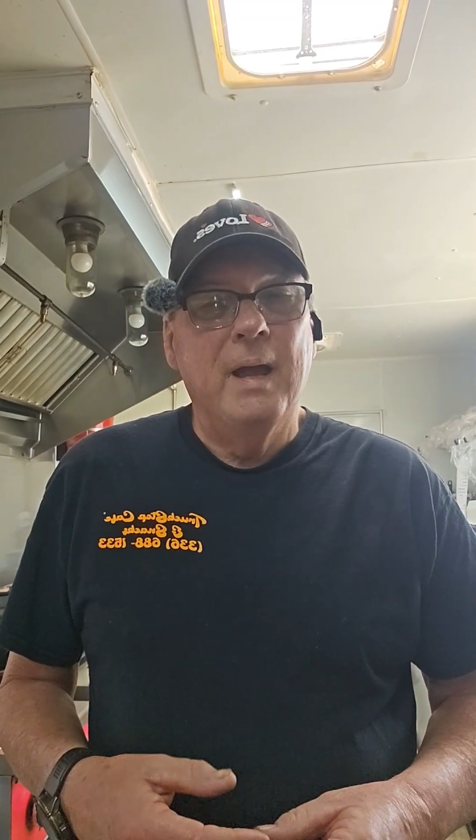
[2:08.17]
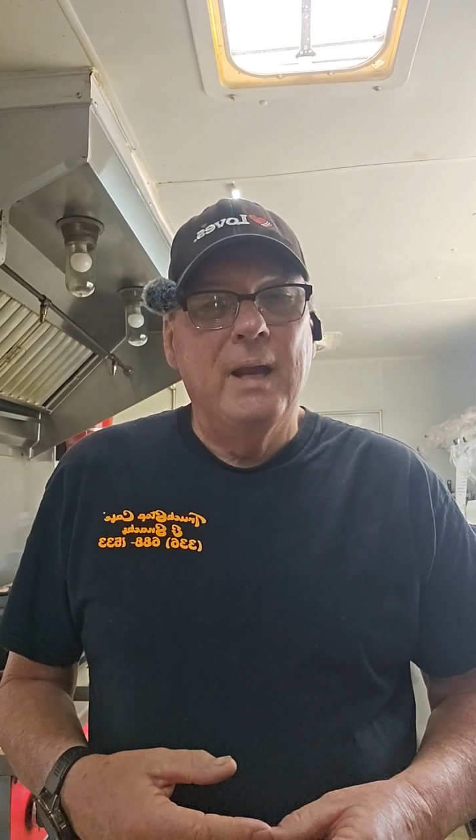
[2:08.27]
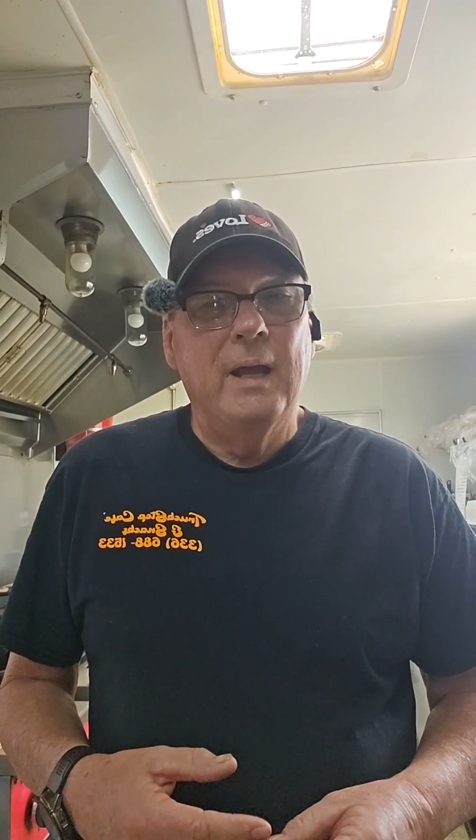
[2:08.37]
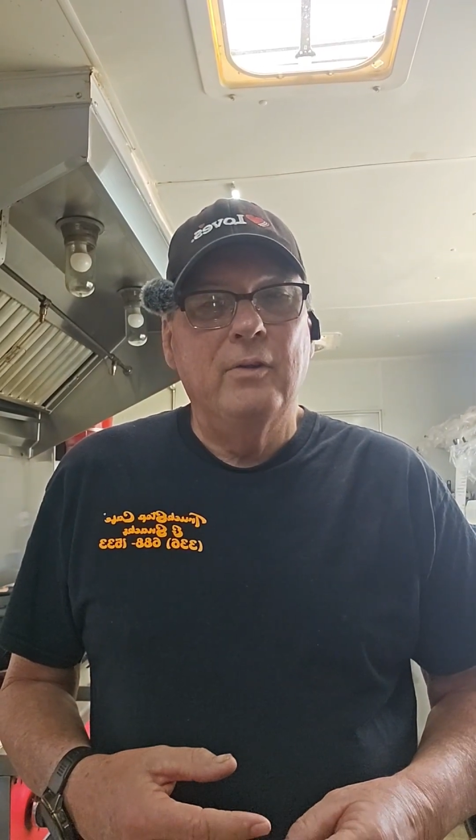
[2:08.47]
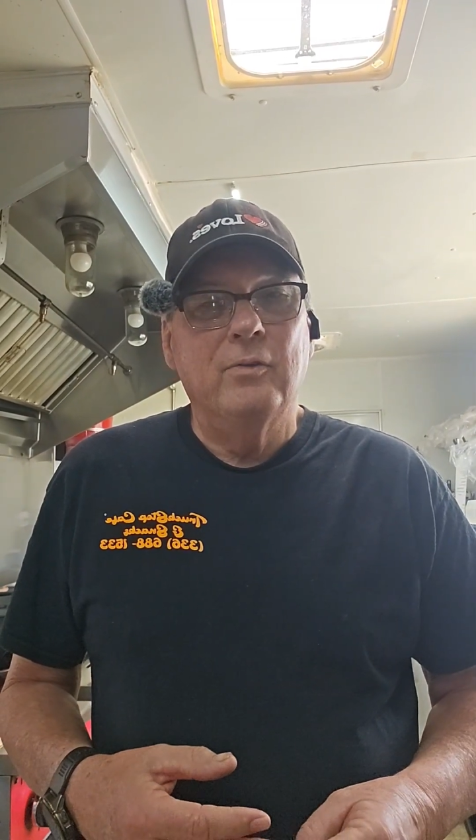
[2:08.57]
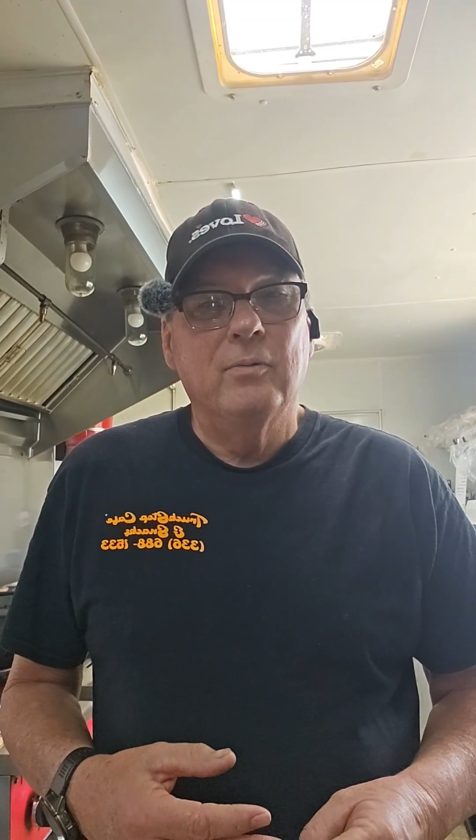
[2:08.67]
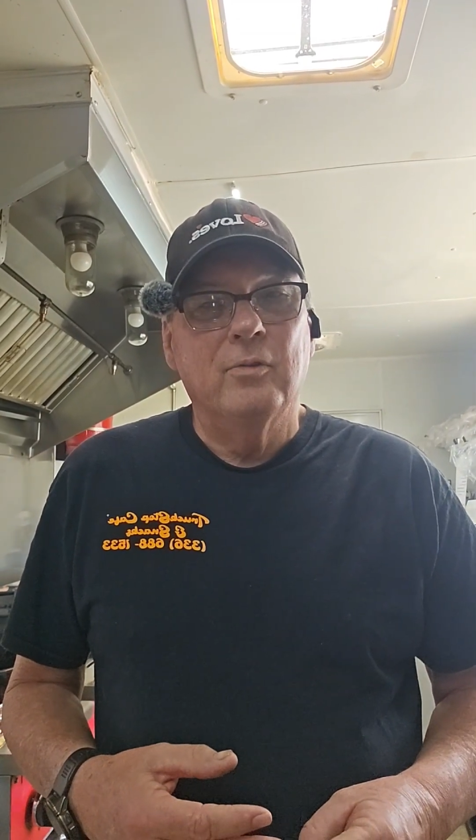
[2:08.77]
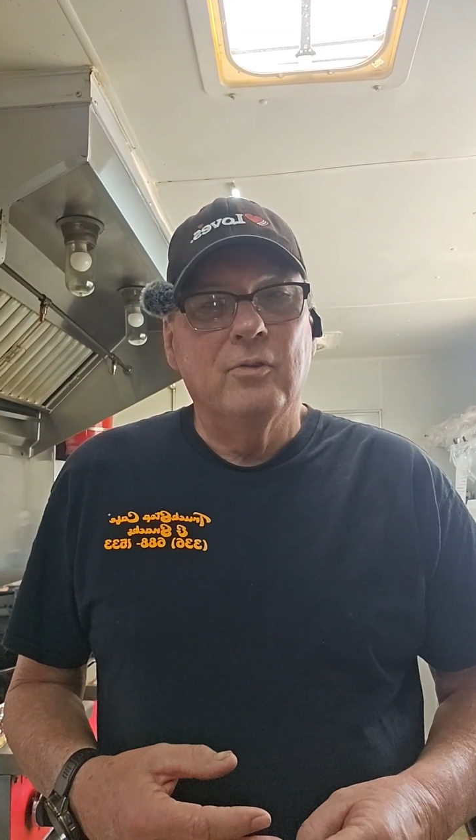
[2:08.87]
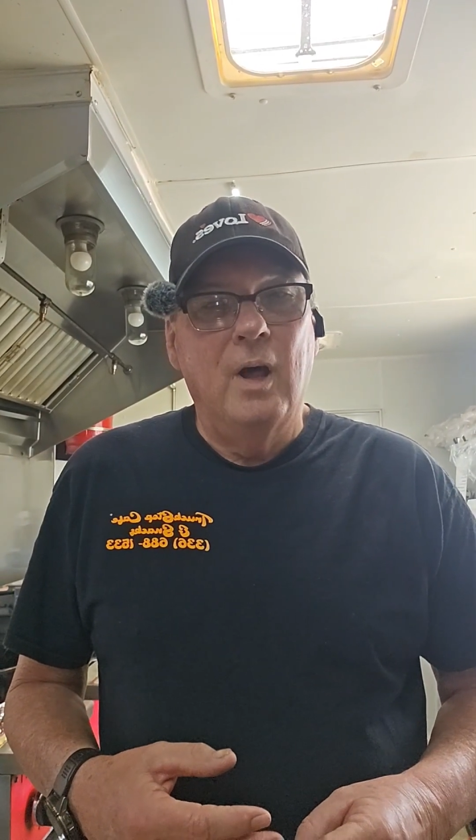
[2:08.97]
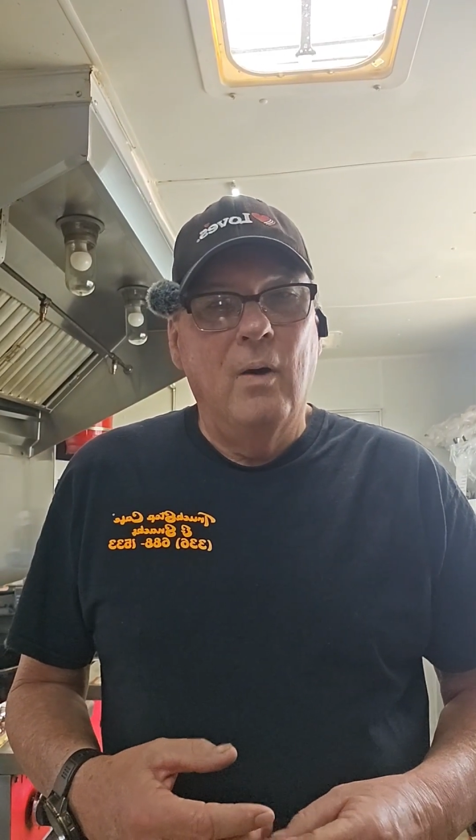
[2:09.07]

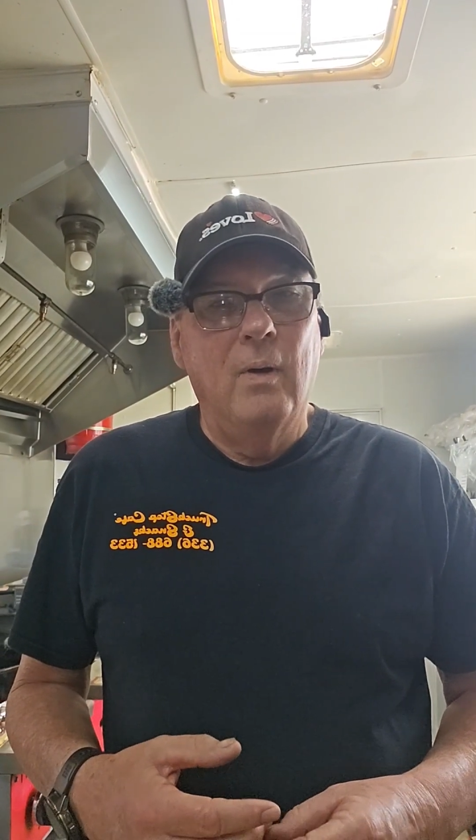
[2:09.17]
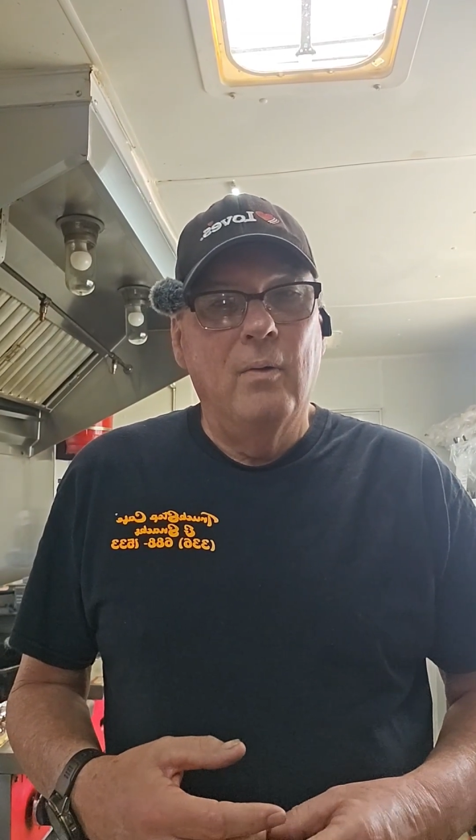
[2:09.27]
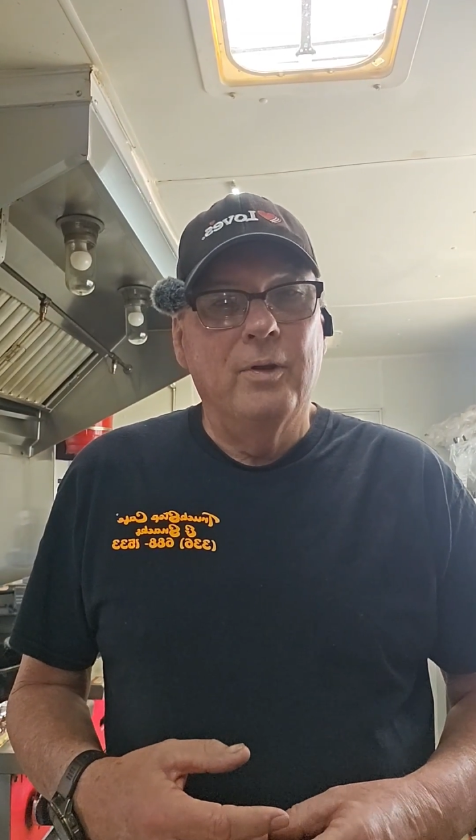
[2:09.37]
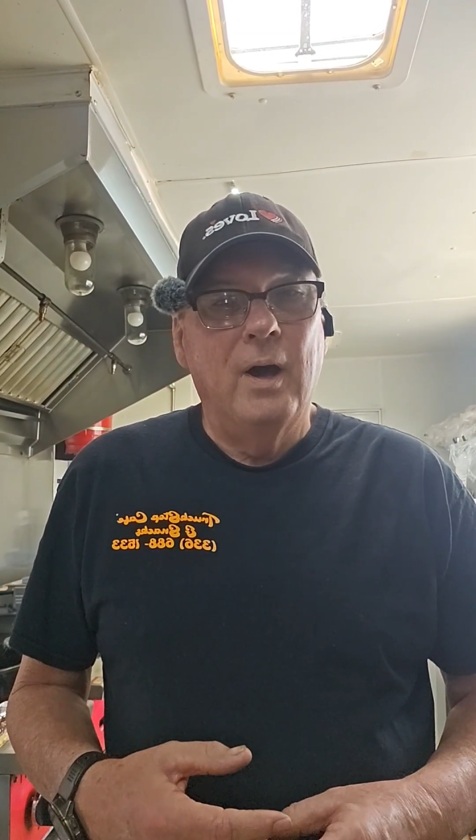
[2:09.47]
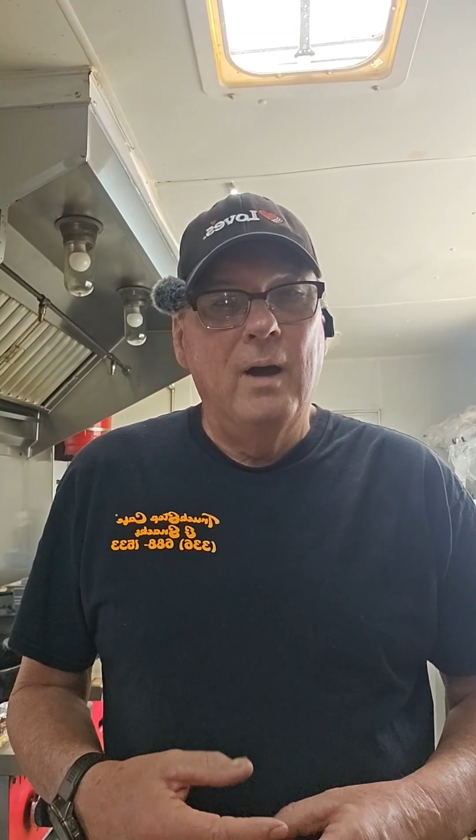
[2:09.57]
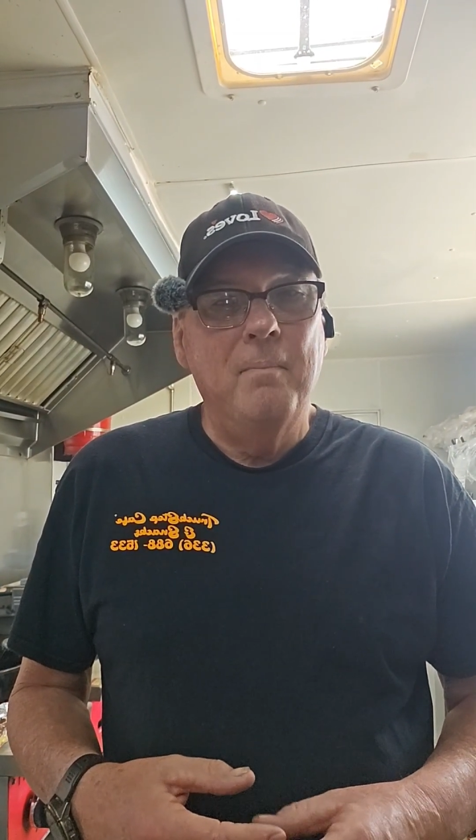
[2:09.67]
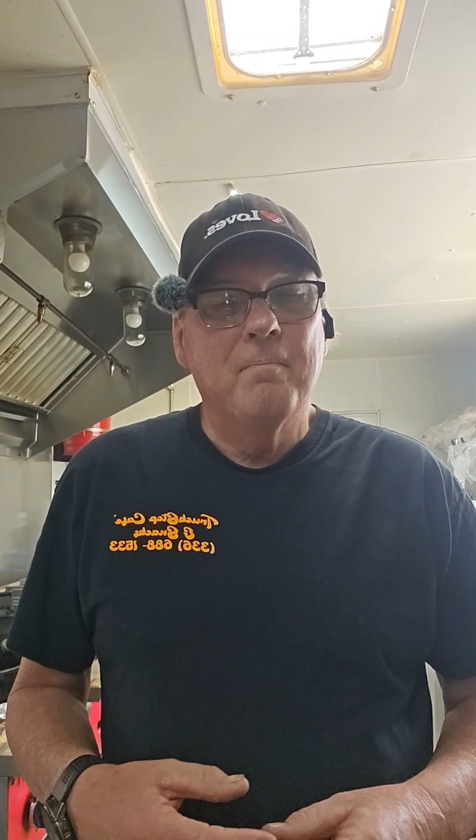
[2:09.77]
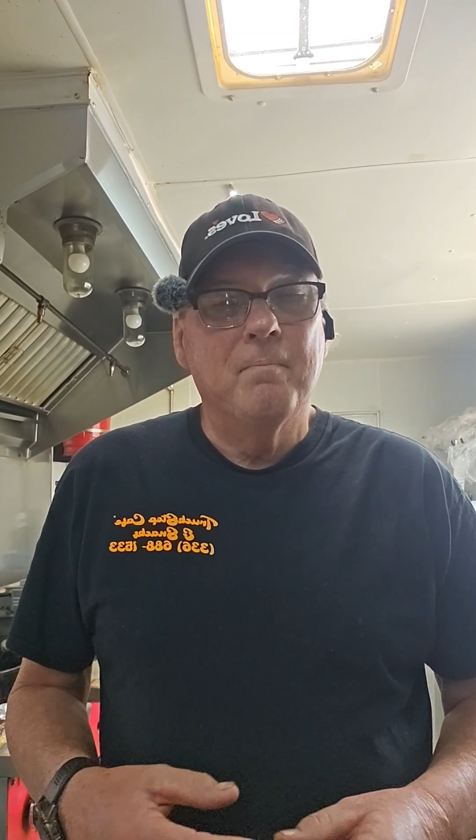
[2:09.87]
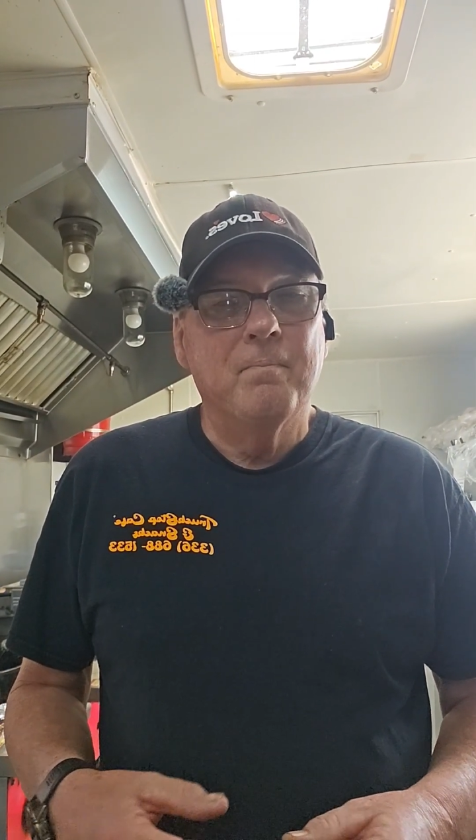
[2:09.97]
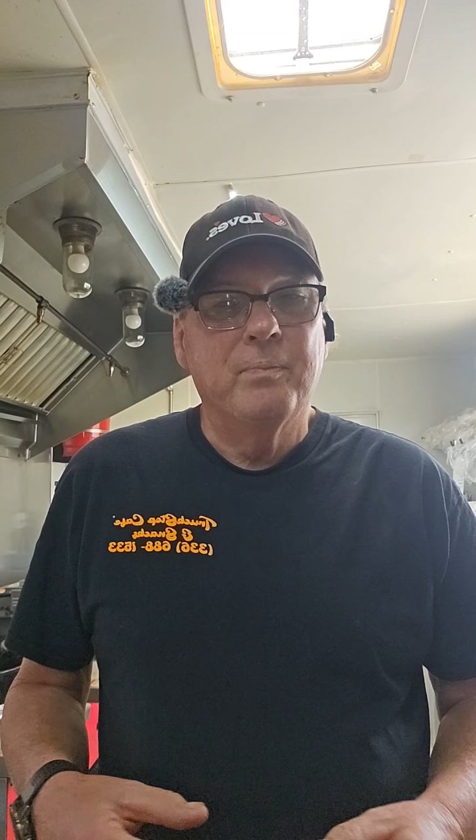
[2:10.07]
mayonnaise slaw on top,